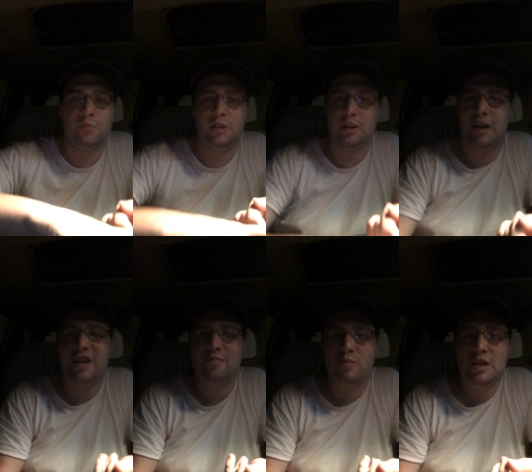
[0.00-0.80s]

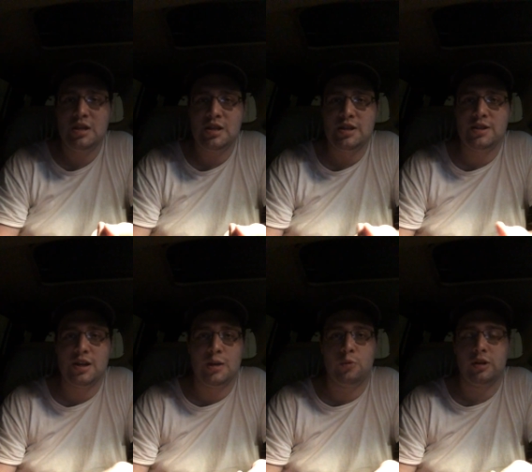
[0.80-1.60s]
Live Me is
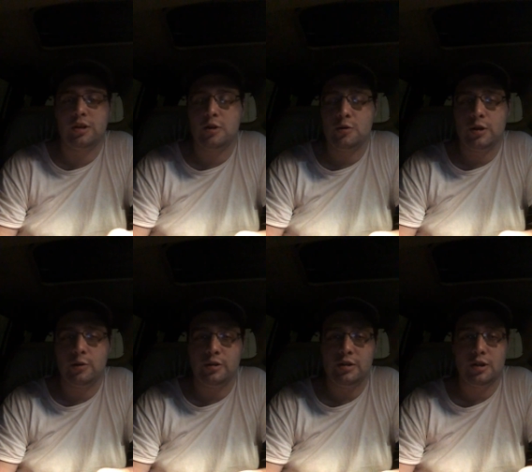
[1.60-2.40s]
and what
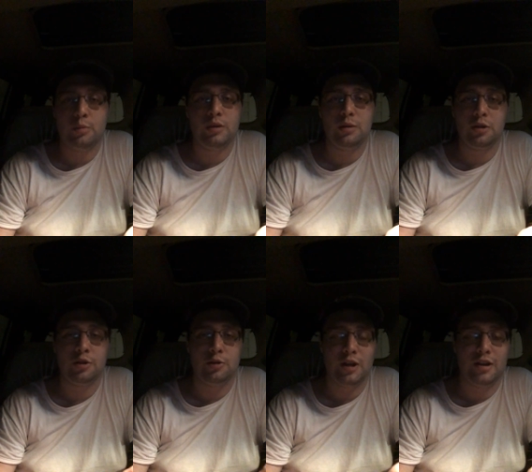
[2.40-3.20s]
Coco is. I'll be able to
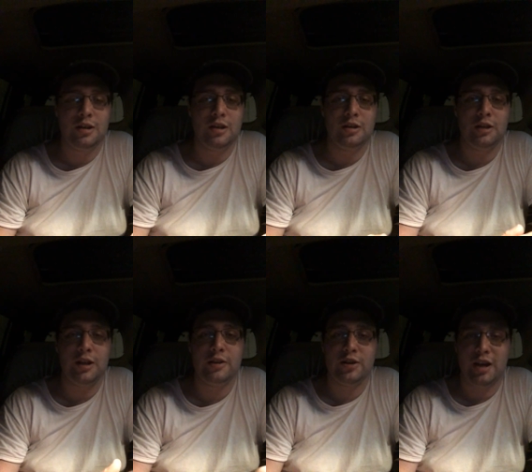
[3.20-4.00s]
do that in a
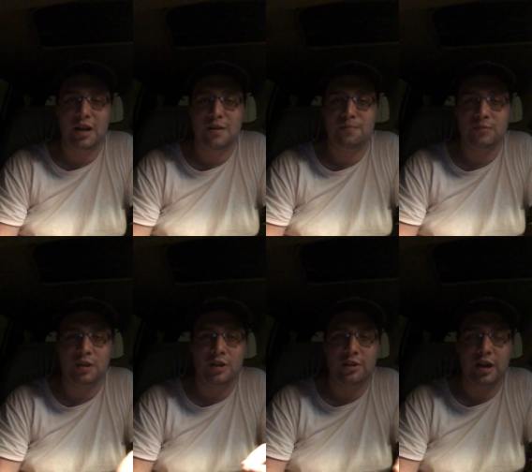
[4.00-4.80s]
later time,
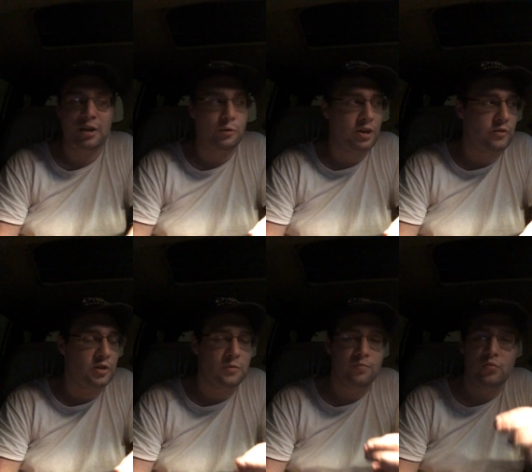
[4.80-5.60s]
later date or whatever.
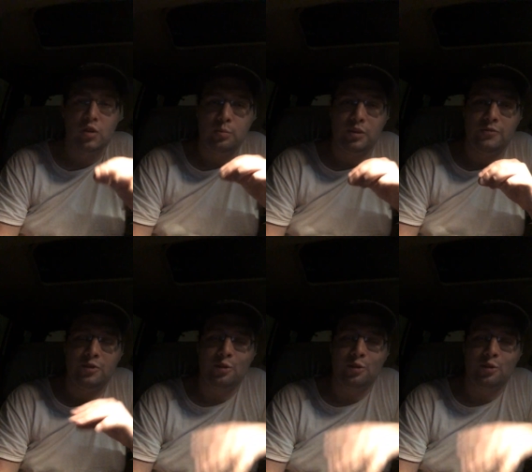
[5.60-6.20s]
But for